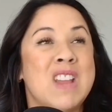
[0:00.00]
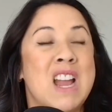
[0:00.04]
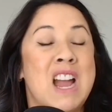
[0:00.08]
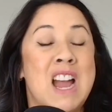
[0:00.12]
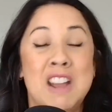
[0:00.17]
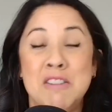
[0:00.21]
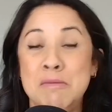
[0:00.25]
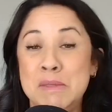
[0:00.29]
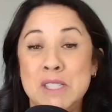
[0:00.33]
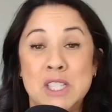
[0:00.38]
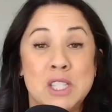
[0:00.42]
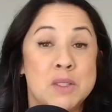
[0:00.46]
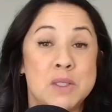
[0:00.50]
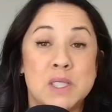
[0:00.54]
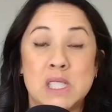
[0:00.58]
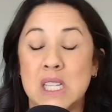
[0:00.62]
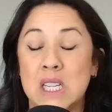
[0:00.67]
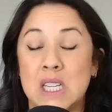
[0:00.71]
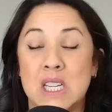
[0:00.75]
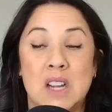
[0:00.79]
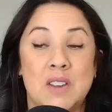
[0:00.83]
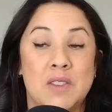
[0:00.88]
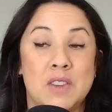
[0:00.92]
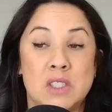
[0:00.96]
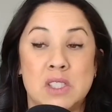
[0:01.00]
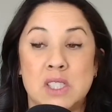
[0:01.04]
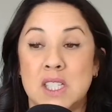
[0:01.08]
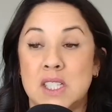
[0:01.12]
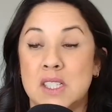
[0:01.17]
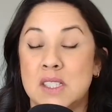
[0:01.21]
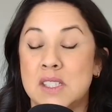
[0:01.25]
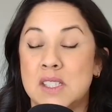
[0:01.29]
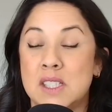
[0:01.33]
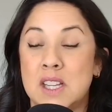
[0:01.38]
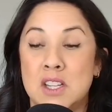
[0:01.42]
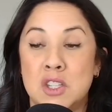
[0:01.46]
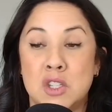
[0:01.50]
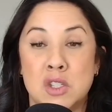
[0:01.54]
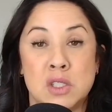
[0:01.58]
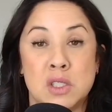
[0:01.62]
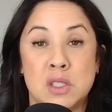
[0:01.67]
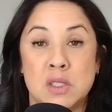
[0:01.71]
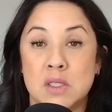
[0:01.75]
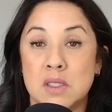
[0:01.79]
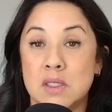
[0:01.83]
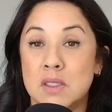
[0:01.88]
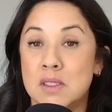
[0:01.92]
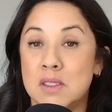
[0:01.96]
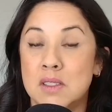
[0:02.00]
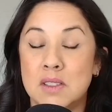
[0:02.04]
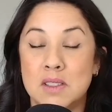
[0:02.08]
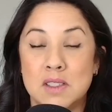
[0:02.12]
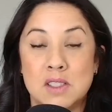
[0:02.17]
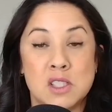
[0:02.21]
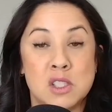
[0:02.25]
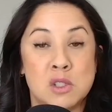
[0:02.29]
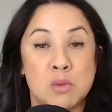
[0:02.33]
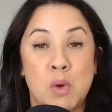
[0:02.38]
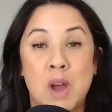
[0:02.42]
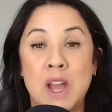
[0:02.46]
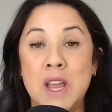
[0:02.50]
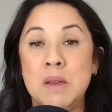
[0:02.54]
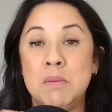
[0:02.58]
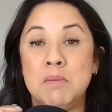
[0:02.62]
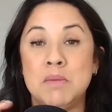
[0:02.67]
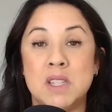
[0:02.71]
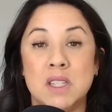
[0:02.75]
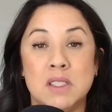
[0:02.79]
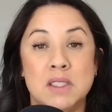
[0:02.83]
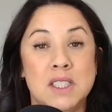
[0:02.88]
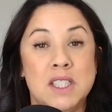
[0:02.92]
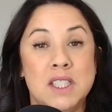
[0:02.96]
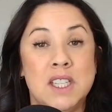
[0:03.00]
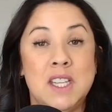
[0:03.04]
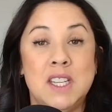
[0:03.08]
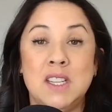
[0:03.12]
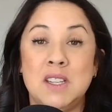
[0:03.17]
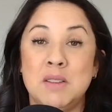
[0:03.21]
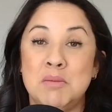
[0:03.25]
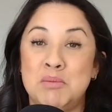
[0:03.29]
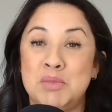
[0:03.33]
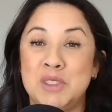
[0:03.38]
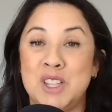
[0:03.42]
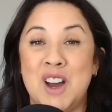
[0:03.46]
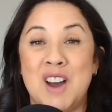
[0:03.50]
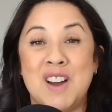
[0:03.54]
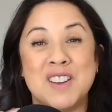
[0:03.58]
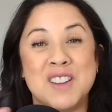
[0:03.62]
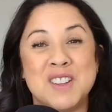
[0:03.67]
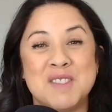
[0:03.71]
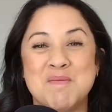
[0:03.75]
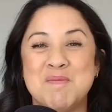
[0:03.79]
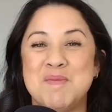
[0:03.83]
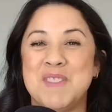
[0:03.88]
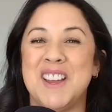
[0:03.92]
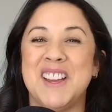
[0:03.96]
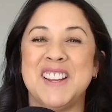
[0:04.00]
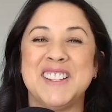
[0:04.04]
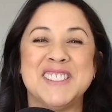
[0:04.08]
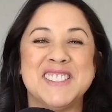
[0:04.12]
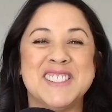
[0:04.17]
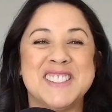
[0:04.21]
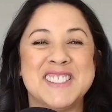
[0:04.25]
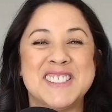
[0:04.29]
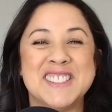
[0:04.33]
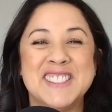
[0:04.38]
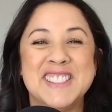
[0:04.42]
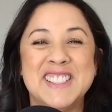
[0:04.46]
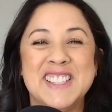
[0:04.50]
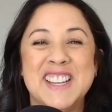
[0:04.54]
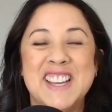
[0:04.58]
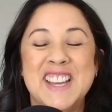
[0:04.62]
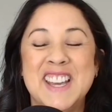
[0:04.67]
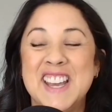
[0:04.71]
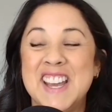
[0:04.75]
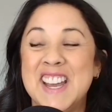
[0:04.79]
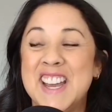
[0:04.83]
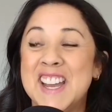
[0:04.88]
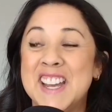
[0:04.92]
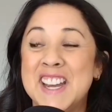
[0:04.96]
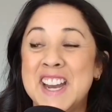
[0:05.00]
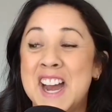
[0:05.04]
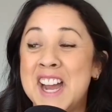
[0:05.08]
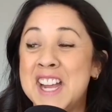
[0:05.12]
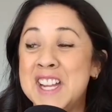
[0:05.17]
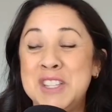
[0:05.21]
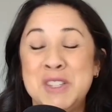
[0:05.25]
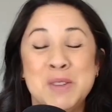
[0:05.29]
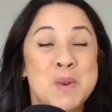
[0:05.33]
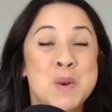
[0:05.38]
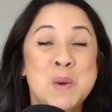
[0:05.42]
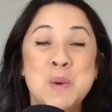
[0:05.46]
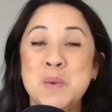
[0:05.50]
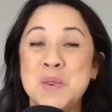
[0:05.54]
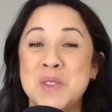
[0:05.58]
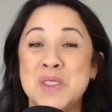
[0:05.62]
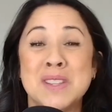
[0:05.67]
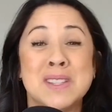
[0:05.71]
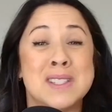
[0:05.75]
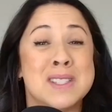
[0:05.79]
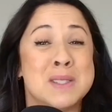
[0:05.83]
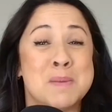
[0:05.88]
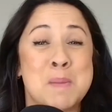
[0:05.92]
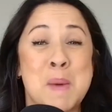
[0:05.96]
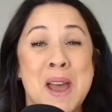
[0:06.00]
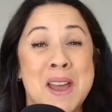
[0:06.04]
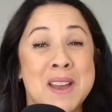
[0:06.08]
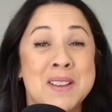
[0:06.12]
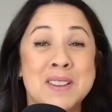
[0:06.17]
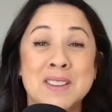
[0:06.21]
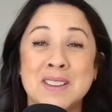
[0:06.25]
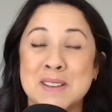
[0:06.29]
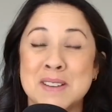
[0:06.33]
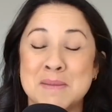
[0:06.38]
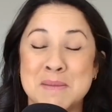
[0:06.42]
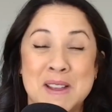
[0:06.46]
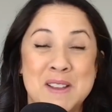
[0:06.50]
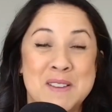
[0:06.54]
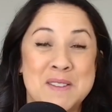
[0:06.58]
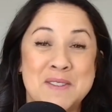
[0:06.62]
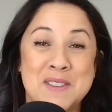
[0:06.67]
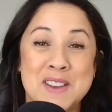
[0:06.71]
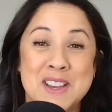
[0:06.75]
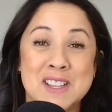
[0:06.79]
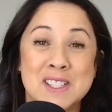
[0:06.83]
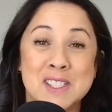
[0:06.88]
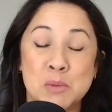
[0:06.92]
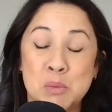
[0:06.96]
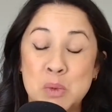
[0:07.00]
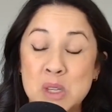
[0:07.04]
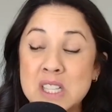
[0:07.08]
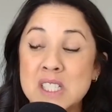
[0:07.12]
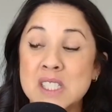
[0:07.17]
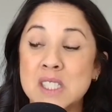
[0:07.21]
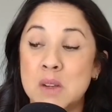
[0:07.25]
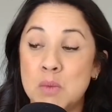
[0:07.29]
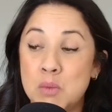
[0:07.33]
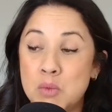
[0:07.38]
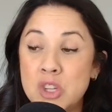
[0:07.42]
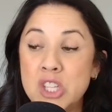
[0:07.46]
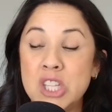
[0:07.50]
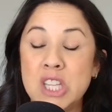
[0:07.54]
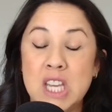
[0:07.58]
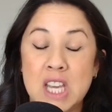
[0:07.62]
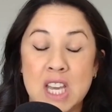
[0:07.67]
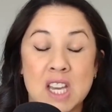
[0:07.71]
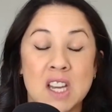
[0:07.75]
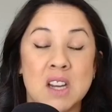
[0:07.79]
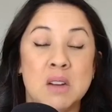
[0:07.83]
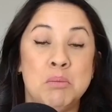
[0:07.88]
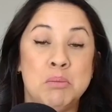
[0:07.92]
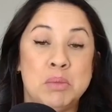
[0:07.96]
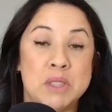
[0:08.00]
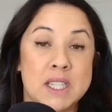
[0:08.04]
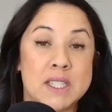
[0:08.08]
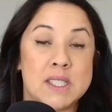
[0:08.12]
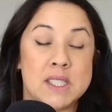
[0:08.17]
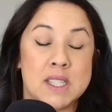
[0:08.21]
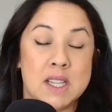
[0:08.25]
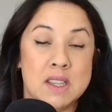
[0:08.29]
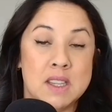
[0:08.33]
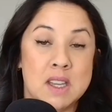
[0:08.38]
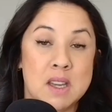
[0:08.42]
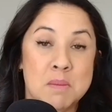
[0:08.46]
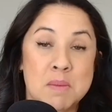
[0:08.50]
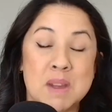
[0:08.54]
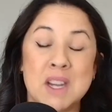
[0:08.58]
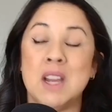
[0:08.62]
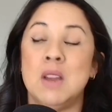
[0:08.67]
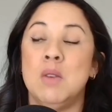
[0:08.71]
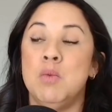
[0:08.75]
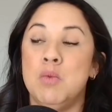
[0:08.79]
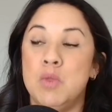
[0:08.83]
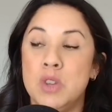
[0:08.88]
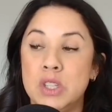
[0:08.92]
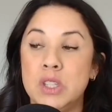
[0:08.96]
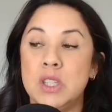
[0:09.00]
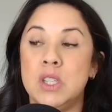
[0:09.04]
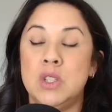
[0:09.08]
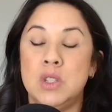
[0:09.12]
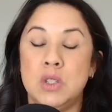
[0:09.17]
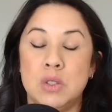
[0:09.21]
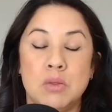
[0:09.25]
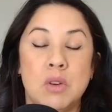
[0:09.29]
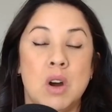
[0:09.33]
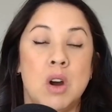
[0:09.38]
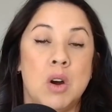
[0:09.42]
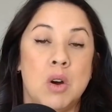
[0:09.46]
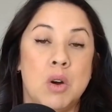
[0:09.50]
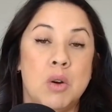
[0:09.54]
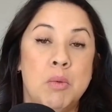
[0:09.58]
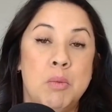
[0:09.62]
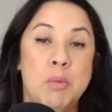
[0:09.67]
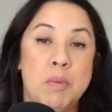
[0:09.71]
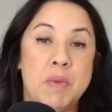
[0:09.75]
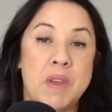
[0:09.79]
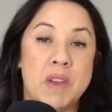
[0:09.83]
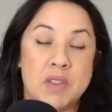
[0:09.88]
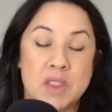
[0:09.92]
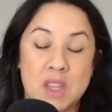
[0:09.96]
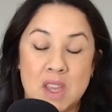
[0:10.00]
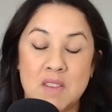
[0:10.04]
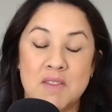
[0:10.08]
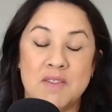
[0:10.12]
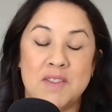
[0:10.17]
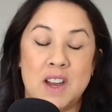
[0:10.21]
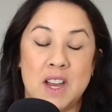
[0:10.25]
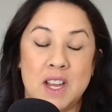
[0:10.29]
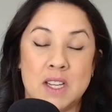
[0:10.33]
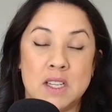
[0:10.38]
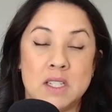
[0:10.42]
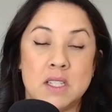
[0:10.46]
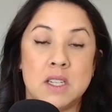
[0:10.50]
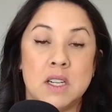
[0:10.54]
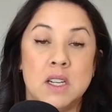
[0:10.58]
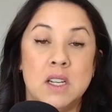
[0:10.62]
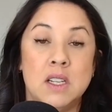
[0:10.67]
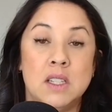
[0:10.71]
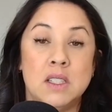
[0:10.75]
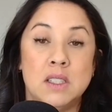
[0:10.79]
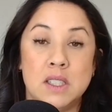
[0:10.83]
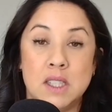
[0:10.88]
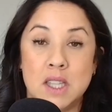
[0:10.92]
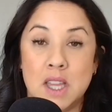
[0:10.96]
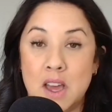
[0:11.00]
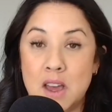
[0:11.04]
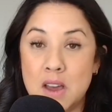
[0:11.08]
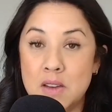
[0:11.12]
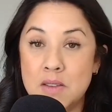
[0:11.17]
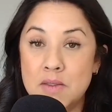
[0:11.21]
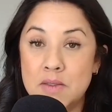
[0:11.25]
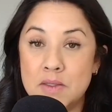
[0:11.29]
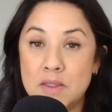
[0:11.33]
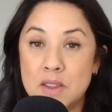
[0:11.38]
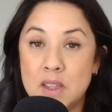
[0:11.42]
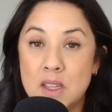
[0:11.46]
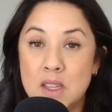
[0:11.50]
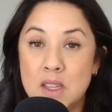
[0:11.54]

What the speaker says: I've been using it ever since. I just swipe, delete, block, and bless. And I do it with a smile on my face because I really am blessing them. And I really do hope that they find love,